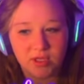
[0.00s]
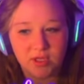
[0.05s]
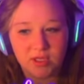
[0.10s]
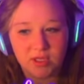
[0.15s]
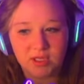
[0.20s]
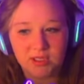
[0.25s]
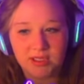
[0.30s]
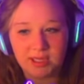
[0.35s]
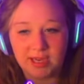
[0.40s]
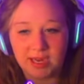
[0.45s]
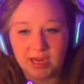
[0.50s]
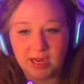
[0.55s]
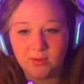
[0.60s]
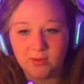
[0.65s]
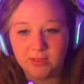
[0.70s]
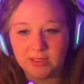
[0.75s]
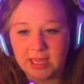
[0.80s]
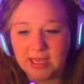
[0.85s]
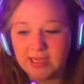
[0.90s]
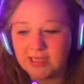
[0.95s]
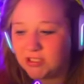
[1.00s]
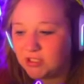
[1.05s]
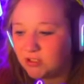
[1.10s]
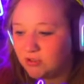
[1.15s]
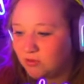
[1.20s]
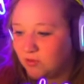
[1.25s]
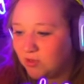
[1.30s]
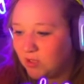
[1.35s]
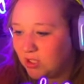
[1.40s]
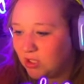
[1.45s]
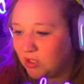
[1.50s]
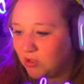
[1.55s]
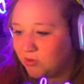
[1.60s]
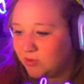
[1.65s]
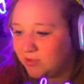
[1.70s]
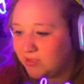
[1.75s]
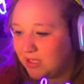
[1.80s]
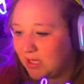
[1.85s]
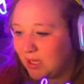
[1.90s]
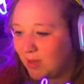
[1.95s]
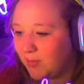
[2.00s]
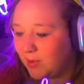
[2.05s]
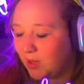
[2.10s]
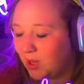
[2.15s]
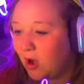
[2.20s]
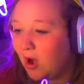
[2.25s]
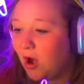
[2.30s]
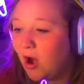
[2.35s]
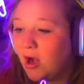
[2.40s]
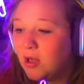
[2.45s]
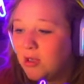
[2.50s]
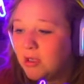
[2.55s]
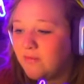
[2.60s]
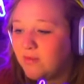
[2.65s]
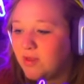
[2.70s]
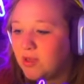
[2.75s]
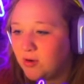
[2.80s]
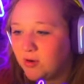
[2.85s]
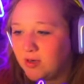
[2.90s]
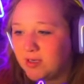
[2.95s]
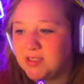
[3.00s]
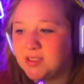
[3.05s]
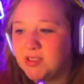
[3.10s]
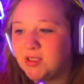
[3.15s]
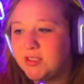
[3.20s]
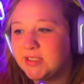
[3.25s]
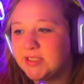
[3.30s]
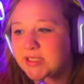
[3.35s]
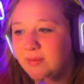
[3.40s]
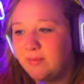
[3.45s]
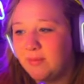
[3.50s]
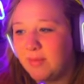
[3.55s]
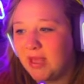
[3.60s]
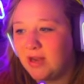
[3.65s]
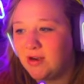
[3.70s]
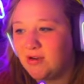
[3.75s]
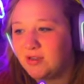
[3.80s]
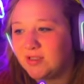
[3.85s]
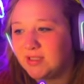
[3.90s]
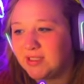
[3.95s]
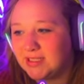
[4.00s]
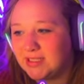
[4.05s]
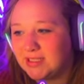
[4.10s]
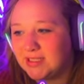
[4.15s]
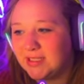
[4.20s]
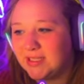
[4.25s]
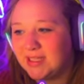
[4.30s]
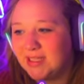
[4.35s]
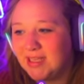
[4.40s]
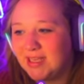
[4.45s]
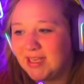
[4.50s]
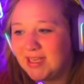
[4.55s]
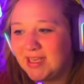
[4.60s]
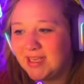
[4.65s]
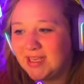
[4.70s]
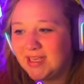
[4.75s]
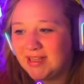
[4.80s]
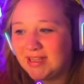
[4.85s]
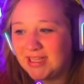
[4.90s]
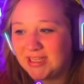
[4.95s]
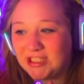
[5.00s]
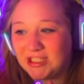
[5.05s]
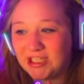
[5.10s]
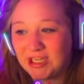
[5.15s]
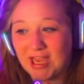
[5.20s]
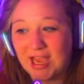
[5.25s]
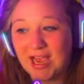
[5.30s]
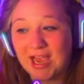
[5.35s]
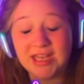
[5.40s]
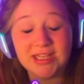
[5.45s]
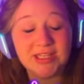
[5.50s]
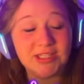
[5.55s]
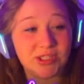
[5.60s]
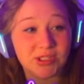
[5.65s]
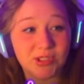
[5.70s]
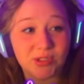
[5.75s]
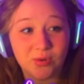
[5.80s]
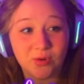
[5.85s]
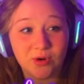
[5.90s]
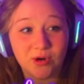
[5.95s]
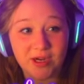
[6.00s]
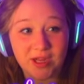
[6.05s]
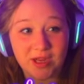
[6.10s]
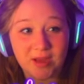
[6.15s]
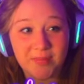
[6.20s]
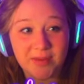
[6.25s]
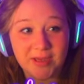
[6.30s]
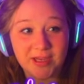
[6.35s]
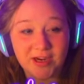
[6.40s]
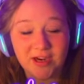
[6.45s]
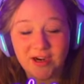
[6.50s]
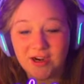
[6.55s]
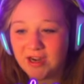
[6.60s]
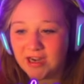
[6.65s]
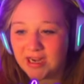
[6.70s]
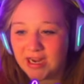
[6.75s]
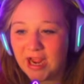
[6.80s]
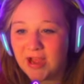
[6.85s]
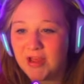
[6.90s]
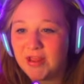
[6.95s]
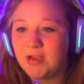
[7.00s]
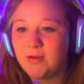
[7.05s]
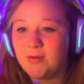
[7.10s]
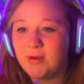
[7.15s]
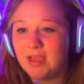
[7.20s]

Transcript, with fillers: Like, I would like to use up all of the crystals and metals that she has stored up here now that we